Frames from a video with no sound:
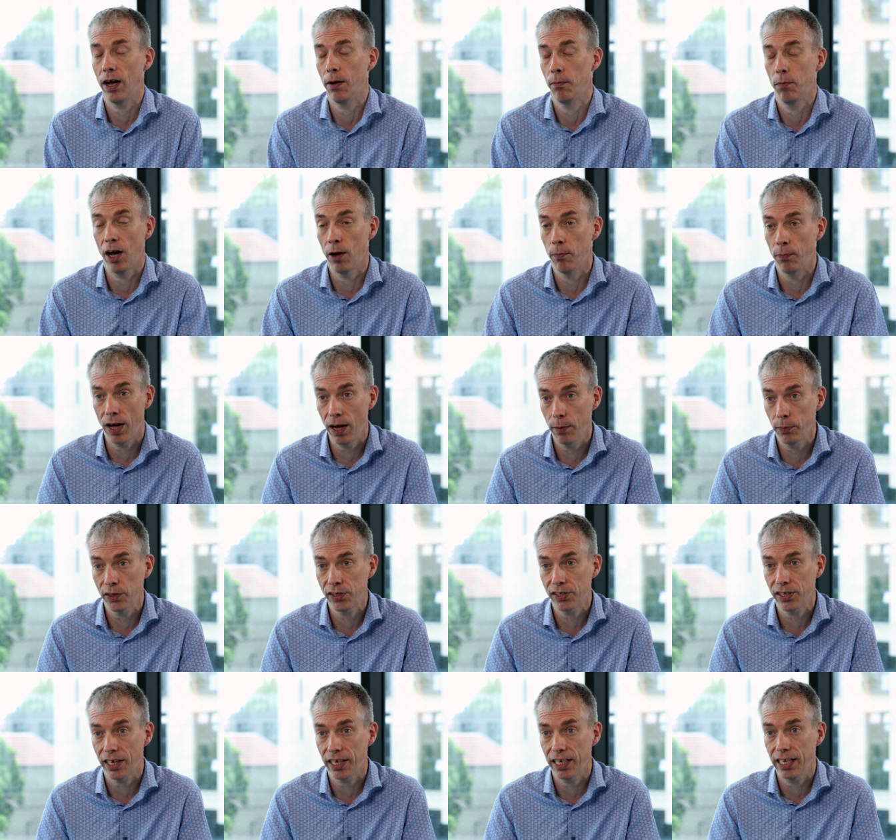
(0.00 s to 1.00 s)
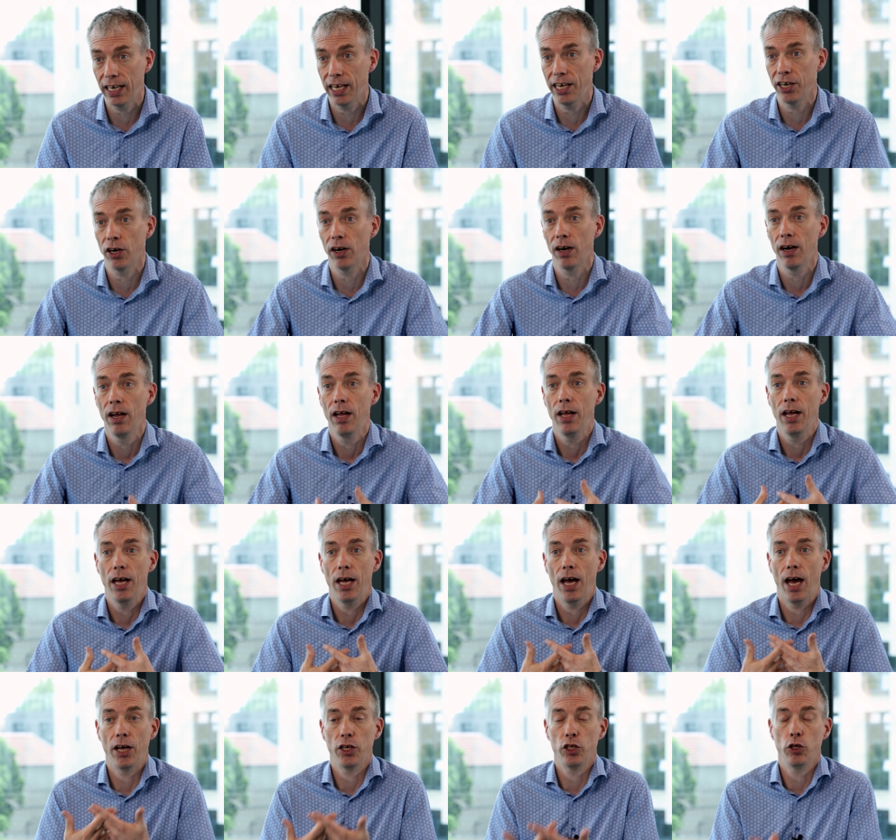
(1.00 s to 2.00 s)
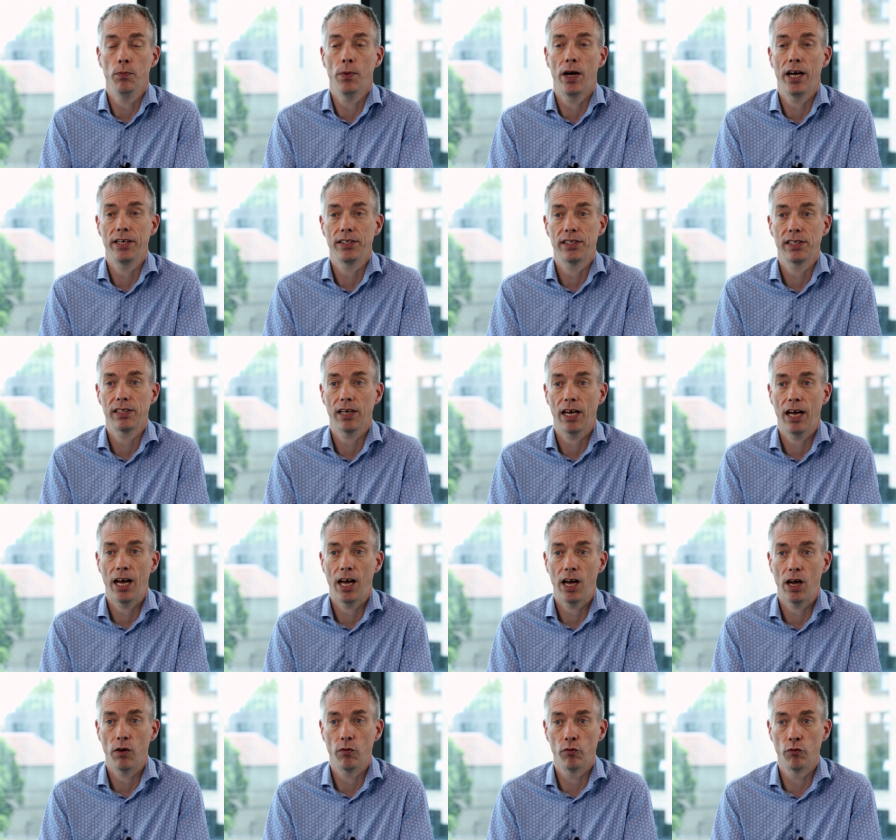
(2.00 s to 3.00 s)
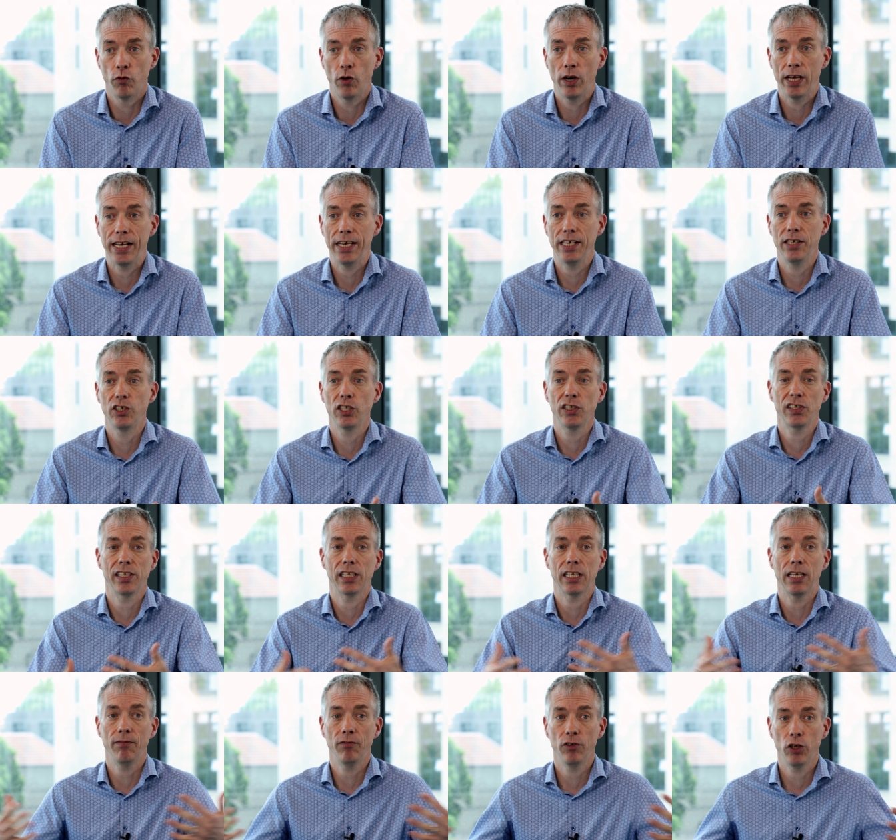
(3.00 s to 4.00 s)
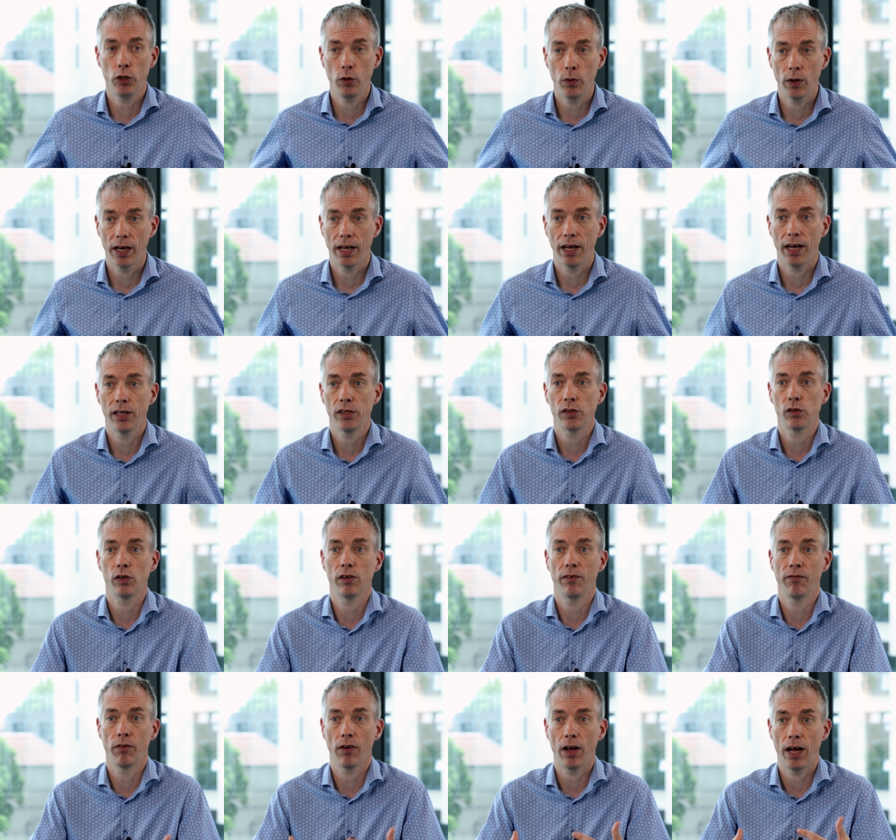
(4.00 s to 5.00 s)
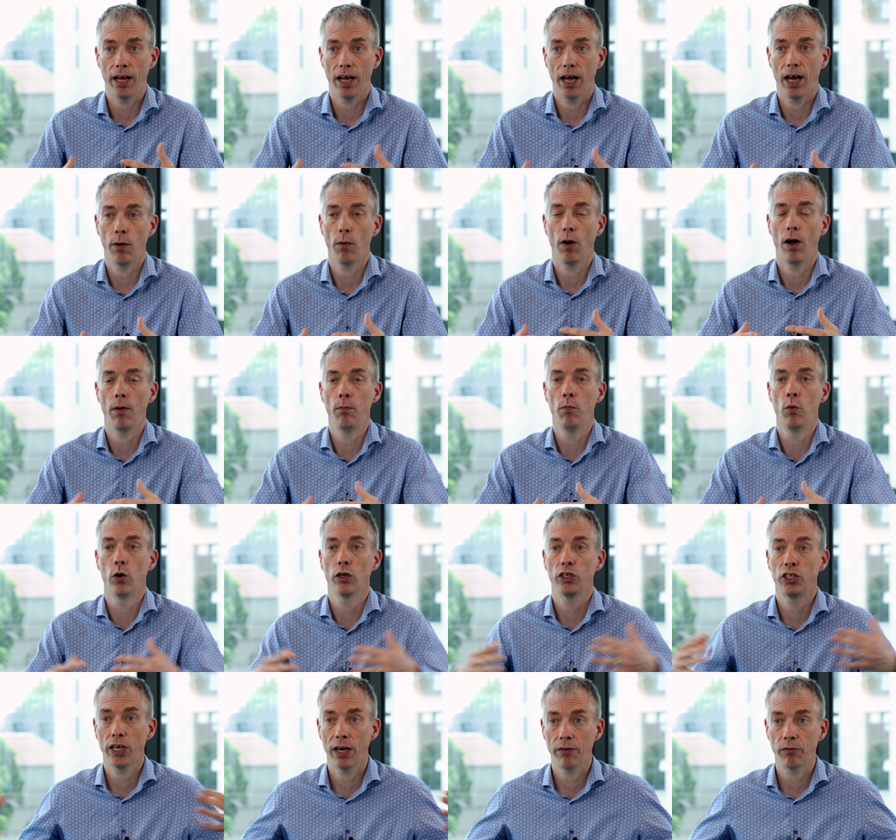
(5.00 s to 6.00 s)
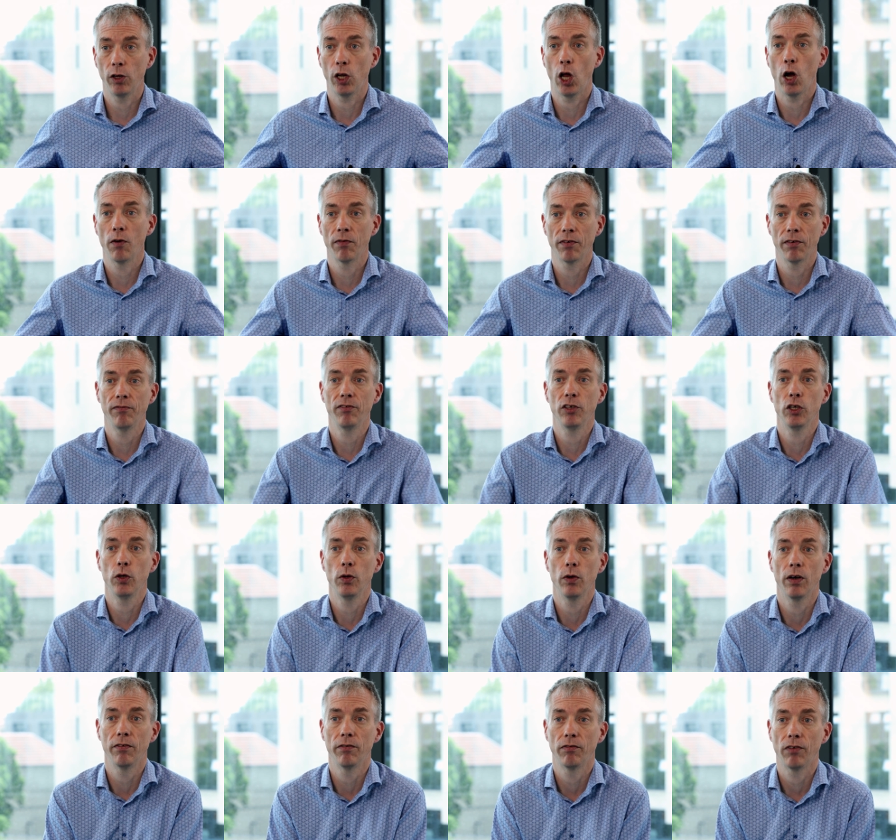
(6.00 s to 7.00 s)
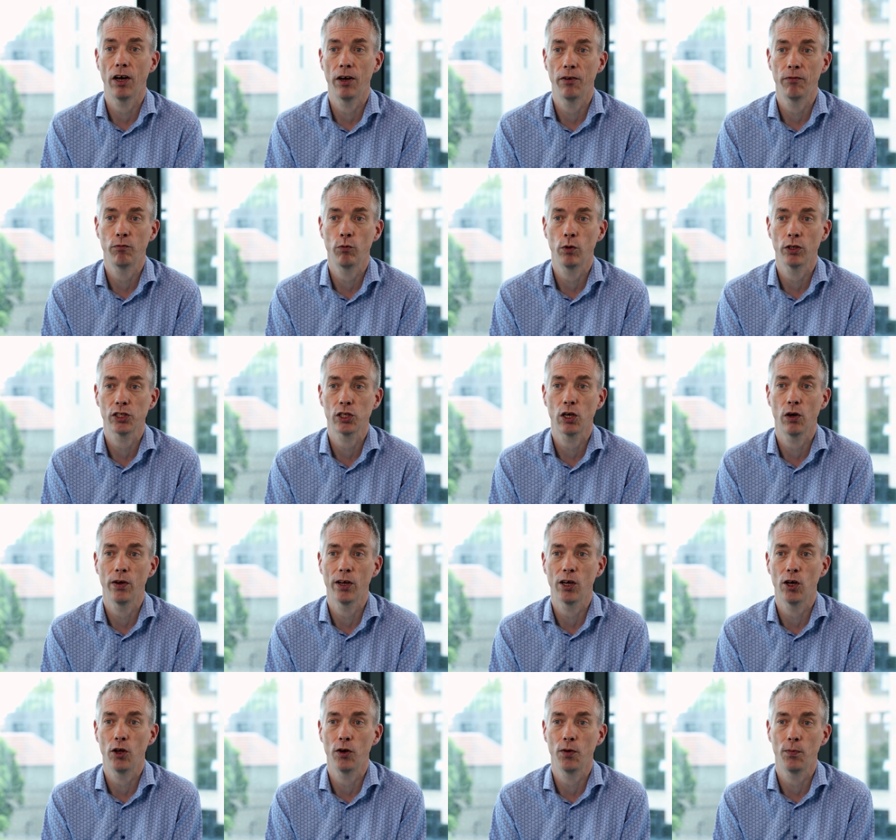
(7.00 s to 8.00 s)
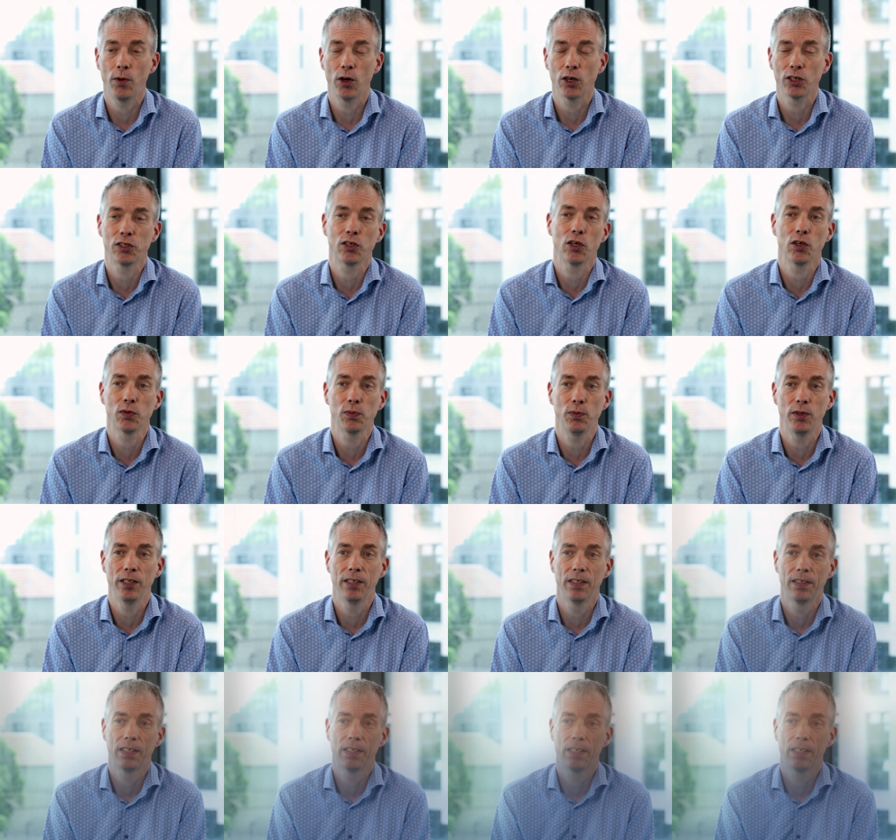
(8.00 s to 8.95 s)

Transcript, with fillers: a Bible study leader, you might read just to give you a sort of a more general overview of what's going on in Mark's gospel.